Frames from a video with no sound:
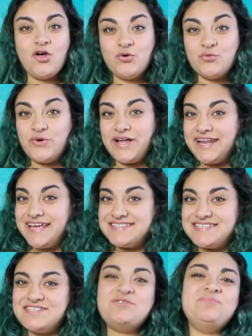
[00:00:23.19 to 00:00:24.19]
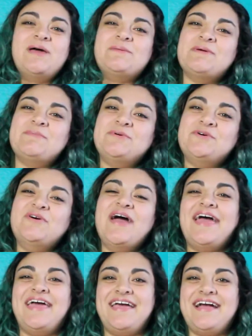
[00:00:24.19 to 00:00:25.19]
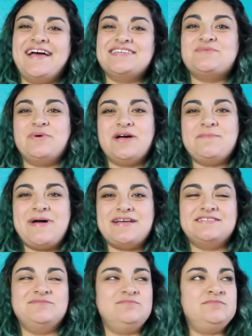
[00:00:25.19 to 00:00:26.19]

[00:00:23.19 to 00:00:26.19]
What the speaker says: what it do, baby boo? Hey guys, welcome back.